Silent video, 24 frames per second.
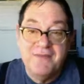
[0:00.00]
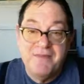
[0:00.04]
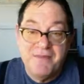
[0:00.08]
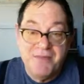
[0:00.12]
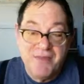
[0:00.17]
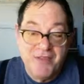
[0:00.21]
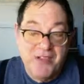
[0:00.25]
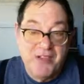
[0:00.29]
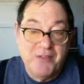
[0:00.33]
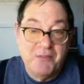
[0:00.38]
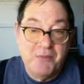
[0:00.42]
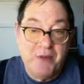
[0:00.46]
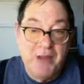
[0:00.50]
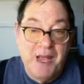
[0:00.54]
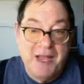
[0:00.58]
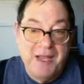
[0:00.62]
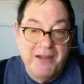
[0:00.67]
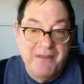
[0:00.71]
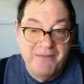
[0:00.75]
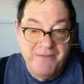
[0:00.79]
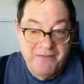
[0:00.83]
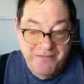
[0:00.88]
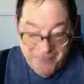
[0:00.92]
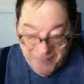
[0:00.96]
Let's pray.
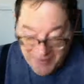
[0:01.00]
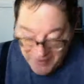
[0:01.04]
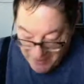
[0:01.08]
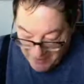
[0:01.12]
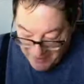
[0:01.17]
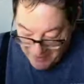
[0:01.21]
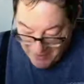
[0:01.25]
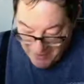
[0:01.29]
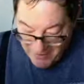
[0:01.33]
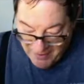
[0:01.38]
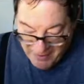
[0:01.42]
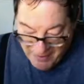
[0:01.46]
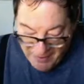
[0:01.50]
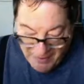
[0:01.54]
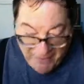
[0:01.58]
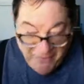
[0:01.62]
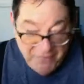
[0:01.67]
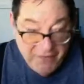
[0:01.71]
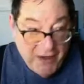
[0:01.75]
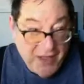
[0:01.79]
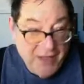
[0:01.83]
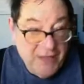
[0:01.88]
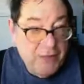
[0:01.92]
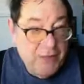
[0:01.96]
And
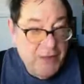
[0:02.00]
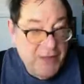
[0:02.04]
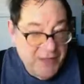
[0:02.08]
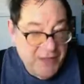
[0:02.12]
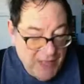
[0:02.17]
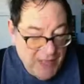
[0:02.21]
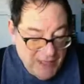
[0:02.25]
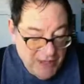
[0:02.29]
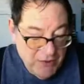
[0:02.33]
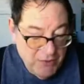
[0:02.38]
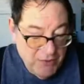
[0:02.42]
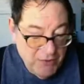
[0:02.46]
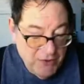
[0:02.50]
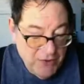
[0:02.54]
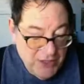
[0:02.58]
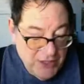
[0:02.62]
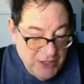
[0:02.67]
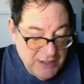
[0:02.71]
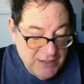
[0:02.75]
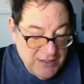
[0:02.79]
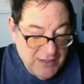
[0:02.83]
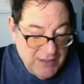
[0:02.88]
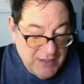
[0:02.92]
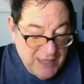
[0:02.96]
Father, we thank you in
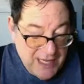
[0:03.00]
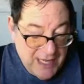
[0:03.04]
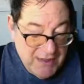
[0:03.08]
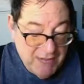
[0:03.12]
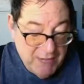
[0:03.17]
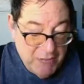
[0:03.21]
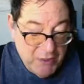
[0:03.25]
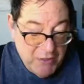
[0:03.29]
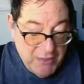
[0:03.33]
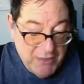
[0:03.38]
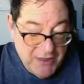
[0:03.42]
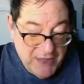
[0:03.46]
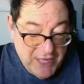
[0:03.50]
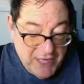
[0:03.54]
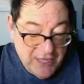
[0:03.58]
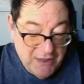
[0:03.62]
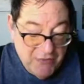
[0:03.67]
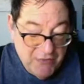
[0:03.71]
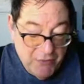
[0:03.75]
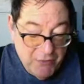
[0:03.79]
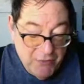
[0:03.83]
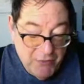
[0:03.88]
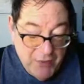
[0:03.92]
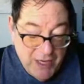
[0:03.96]
Jesus' name, Lord. We thank you
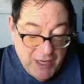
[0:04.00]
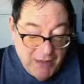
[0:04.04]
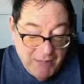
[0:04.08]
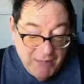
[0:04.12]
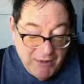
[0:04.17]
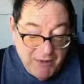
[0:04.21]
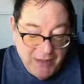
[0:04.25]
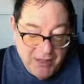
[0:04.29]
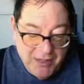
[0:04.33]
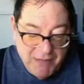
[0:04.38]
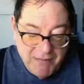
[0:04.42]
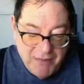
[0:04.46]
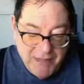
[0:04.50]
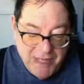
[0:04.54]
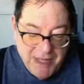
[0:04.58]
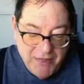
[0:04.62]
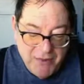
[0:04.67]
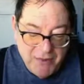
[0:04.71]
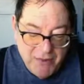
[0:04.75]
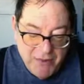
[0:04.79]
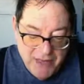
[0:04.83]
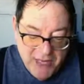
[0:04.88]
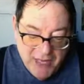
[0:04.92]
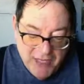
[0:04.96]
we're able to come together.
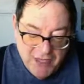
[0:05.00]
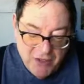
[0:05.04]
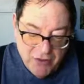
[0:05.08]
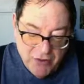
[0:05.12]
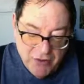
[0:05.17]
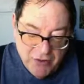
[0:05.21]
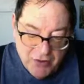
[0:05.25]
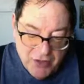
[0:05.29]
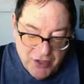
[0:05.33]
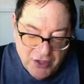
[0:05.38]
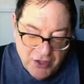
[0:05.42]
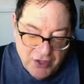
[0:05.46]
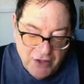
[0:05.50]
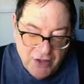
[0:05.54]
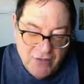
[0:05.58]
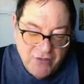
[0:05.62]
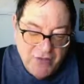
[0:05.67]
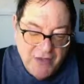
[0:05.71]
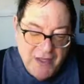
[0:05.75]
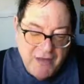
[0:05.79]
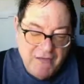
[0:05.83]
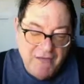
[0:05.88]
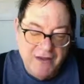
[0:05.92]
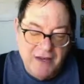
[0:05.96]
We thank you, Lord, that you've
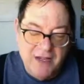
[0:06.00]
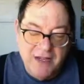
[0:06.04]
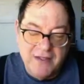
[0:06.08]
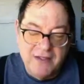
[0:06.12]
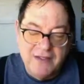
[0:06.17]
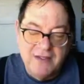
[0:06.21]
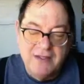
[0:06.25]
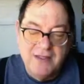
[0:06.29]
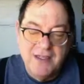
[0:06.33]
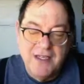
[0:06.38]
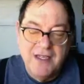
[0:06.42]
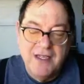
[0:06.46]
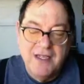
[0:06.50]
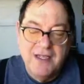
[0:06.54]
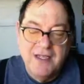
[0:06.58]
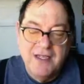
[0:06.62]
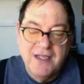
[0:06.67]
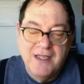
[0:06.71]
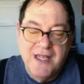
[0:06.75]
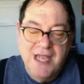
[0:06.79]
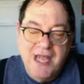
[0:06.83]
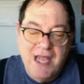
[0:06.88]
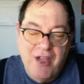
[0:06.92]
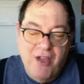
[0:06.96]
given us
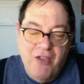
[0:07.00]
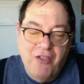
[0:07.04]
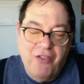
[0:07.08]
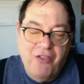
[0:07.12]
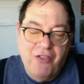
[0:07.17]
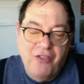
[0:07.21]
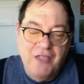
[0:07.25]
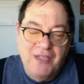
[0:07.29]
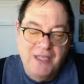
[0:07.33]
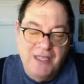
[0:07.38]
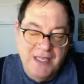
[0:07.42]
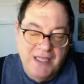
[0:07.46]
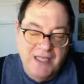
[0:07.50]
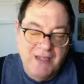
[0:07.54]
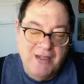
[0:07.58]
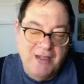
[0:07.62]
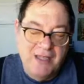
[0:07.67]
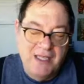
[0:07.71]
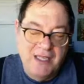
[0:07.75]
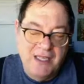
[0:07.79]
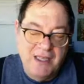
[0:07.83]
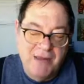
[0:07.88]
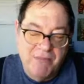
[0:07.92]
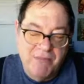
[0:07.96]
health and
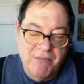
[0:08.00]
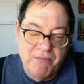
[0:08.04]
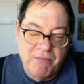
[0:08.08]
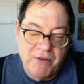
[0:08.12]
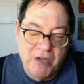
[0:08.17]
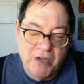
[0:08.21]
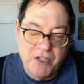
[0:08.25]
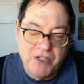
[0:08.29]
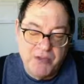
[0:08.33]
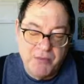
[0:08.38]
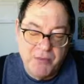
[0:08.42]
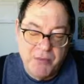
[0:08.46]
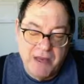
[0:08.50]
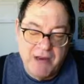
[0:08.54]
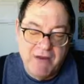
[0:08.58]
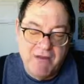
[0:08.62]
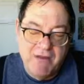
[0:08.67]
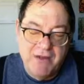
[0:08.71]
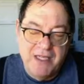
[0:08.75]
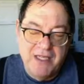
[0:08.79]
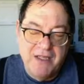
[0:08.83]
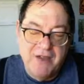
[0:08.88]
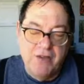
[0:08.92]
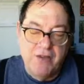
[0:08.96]
healing and
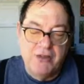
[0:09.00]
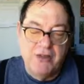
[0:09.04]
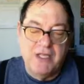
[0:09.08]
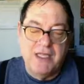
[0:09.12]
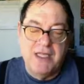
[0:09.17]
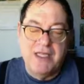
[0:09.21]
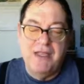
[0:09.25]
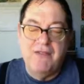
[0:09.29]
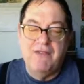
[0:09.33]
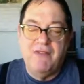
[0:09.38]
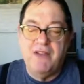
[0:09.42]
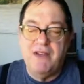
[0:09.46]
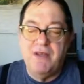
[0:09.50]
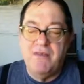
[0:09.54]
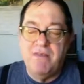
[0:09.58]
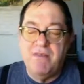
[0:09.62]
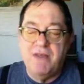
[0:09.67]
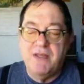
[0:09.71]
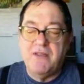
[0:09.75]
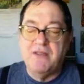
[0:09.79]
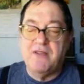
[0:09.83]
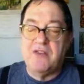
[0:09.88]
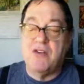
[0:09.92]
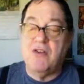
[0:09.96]
prosperity, Lord, even
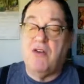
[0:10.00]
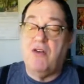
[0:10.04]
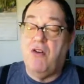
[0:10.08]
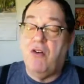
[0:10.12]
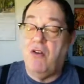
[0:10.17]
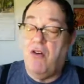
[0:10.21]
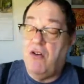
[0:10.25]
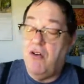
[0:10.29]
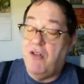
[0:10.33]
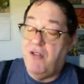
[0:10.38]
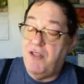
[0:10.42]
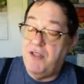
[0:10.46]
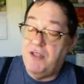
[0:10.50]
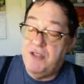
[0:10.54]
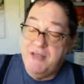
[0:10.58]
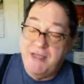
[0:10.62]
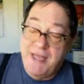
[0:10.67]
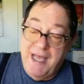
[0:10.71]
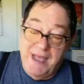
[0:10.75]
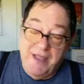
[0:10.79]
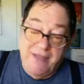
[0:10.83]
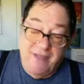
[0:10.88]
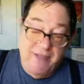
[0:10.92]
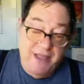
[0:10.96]
amidst all the
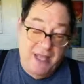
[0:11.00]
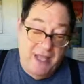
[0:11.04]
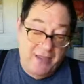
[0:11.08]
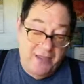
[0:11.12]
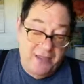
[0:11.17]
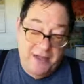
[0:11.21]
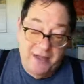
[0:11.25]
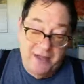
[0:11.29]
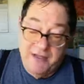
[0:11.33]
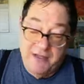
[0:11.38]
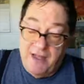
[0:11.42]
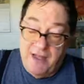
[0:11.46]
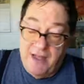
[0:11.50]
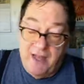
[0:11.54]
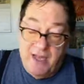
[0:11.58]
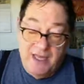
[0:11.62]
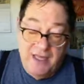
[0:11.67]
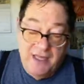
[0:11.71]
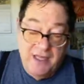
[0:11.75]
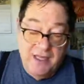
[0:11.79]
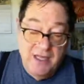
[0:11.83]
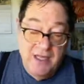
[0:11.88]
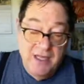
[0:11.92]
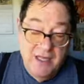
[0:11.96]
de death and
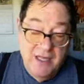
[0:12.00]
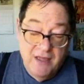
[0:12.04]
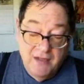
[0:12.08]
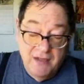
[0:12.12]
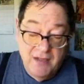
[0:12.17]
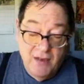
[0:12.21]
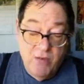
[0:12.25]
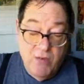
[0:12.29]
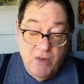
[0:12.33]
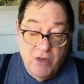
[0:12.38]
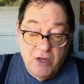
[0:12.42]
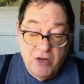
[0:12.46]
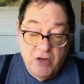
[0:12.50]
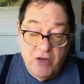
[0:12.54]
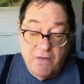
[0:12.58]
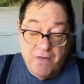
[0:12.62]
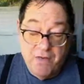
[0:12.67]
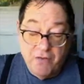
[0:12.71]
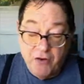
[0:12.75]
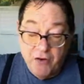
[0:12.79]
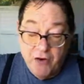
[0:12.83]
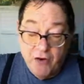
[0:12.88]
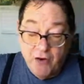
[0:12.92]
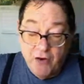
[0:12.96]
dying that went on
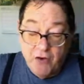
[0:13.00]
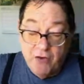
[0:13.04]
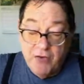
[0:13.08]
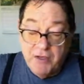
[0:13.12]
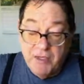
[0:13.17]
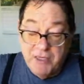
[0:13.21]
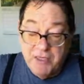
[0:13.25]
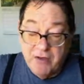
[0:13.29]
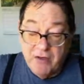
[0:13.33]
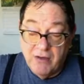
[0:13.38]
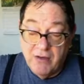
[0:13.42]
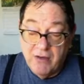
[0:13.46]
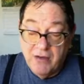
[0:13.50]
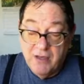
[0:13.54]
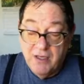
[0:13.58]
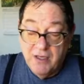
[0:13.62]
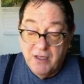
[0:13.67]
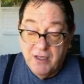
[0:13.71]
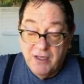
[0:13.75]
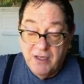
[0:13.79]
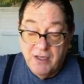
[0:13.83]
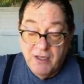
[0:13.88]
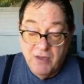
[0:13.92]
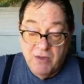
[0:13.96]
for a whole year.
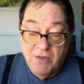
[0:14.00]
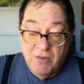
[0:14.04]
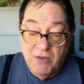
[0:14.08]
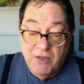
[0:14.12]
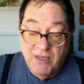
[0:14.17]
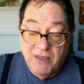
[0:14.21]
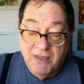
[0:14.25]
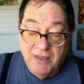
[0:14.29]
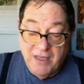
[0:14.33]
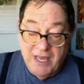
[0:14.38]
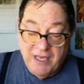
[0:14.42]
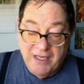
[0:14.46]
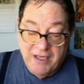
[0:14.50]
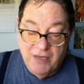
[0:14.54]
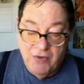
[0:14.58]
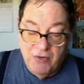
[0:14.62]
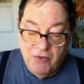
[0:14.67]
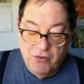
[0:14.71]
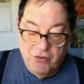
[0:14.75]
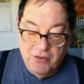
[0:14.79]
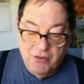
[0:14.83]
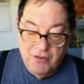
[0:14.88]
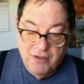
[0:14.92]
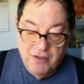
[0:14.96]
We thank you,
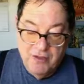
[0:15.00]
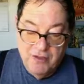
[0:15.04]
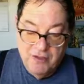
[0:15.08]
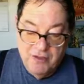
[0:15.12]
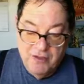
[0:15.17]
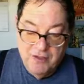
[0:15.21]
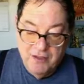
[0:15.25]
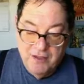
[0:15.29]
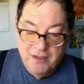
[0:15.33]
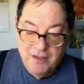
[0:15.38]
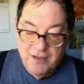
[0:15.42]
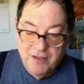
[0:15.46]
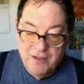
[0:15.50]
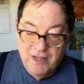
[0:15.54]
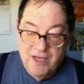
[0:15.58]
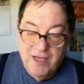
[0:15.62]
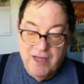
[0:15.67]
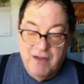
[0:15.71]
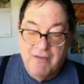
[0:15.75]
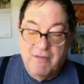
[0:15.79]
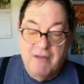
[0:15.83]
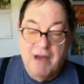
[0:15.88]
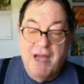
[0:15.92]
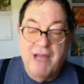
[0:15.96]
Lord. Uh,
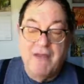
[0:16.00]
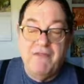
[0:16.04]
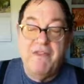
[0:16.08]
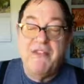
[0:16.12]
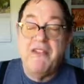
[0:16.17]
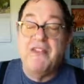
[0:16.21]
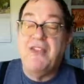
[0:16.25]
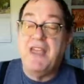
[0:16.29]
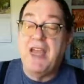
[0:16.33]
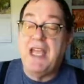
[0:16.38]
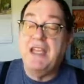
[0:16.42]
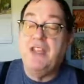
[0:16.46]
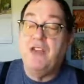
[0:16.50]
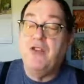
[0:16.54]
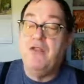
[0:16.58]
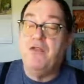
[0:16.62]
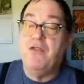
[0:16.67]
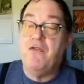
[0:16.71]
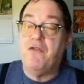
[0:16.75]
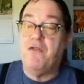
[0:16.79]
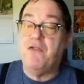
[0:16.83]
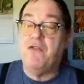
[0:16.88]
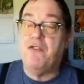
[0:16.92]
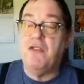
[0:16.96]
I even thank you
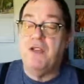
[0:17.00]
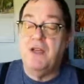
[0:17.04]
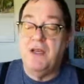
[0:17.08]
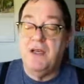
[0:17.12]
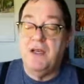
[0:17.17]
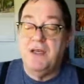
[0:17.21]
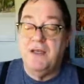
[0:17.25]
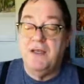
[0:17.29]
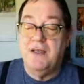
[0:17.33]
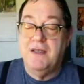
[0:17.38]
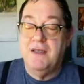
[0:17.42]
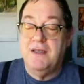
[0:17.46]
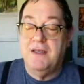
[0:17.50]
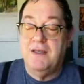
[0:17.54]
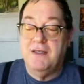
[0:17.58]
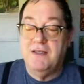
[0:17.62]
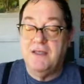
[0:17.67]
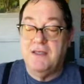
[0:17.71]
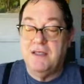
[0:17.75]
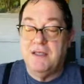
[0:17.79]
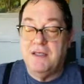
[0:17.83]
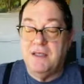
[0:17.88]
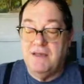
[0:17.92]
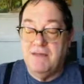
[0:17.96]
for the
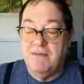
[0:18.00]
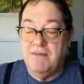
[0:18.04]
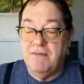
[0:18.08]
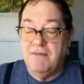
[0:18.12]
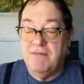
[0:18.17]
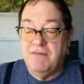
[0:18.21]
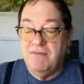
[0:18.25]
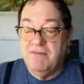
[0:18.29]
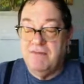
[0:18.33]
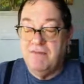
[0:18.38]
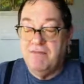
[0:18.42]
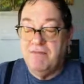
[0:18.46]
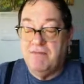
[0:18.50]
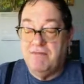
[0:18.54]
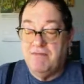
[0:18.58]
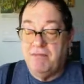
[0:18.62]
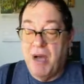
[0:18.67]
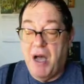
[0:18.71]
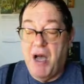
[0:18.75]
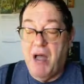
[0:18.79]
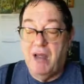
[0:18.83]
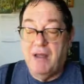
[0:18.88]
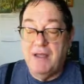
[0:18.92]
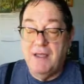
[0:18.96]
the
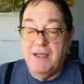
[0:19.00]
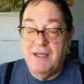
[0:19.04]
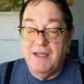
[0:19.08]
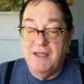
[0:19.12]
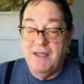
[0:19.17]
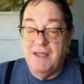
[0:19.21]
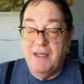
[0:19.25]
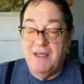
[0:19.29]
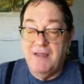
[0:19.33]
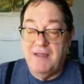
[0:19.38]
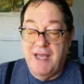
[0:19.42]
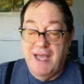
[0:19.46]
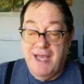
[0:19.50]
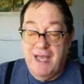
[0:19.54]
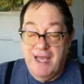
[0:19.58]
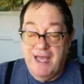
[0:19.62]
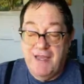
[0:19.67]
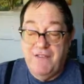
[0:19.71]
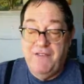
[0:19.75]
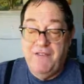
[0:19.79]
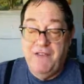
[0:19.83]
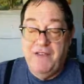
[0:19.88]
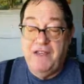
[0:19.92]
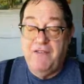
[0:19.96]
pollen and the
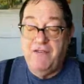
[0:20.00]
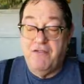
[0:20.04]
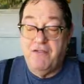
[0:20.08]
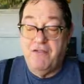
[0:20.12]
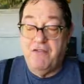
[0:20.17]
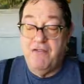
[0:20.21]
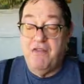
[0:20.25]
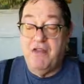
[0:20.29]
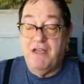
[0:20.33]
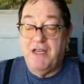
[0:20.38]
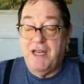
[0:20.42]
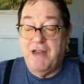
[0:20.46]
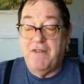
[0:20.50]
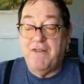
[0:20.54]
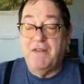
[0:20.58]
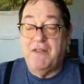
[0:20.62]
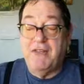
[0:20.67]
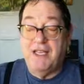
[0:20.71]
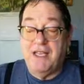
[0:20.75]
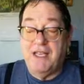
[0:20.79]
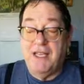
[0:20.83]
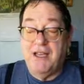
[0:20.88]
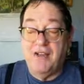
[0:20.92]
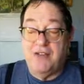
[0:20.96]
hay fever and
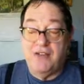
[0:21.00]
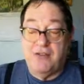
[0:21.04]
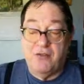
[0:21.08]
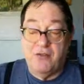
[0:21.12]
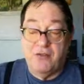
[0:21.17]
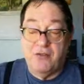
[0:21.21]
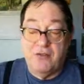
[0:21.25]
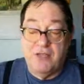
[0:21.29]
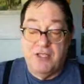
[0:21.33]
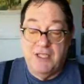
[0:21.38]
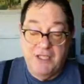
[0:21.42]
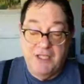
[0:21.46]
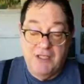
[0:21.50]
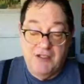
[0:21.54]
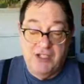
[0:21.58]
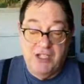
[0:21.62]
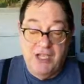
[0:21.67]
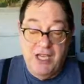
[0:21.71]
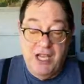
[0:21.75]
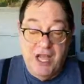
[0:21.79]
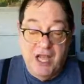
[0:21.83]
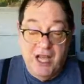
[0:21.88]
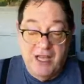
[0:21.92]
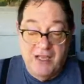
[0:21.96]
everything else, Lord, the
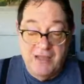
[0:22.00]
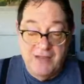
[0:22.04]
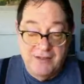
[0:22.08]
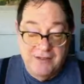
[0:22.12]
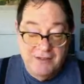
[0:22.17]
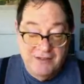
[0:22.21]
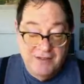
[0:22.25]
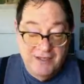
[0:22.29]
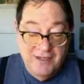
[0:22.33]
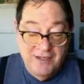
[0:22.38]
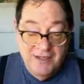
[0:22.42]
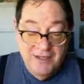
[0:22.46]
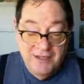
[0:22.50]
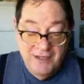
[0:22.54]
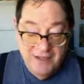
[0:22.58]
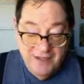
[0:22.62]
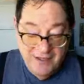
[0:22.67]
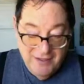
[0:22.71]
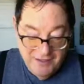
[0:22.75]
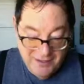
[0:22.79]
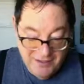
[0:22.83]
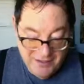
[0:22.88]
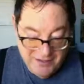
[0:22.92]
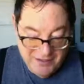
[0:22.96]
itchy eyes
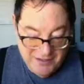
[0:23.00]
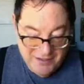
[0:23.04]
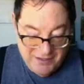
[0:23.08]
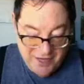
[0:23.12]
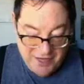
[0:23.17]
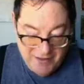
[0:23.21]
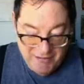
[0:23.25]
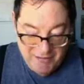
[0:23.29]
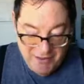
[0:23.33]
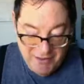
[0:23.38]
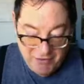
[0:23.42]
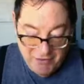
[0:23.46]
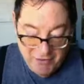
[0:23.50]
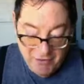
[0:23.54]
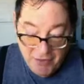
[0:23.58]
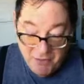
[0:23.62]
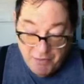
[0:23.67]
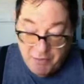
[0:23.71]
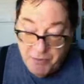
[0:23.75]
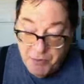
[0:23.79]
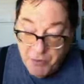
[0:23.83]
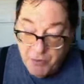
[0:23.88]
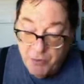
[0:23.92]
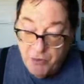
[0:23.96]
this time of year, and a
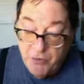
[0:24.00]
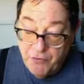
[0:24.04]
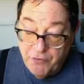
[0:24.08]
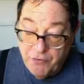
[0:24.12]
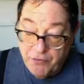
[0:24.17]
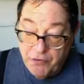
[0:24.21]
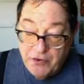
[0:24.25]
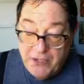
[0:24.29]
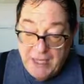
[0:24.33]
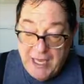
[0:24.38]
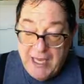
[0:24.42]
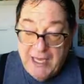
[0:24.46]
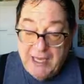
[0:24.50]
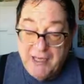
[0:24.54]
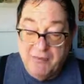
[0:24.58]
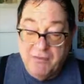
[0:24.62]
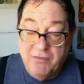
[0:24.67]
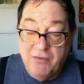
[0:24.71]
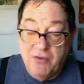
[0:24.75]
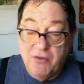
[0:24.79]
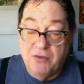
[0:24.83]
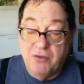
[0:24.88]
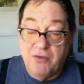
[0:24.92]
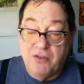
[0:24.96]
beautiful day,
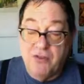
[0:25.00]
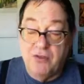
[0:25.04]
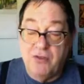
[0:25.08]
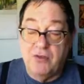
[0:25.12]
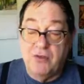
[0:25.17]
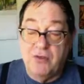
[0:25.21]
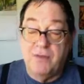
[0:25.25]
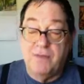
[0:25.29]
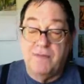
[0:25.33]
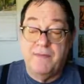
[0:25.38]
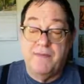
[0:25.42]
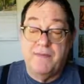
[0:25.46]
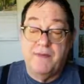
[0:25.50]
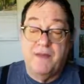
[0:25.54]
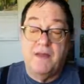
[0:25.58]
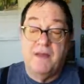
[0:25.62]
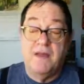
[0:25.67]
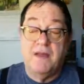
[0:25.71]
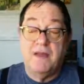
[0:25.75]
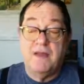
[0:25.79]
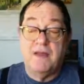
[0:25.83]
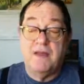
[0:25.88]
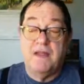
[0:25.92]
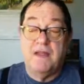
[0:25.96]
Lord, too.
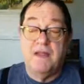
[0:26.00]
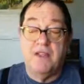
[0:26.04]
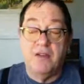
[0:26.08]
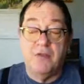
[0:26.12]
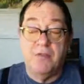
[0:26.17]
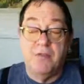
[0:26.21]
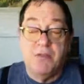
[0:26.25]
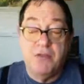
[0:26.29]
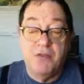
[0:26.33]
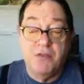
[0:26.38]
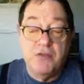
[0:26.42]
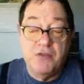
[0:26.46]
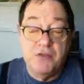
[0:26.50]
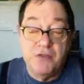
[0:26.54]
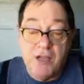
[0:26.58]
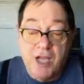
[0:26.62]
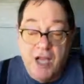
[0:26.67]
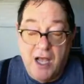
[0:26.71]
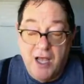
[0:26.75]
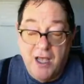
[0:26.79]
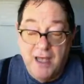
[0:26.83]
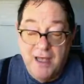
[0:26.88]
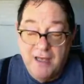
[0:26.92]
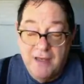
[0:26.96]
Clear blue
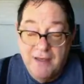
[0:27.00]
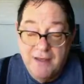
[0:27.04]
sky.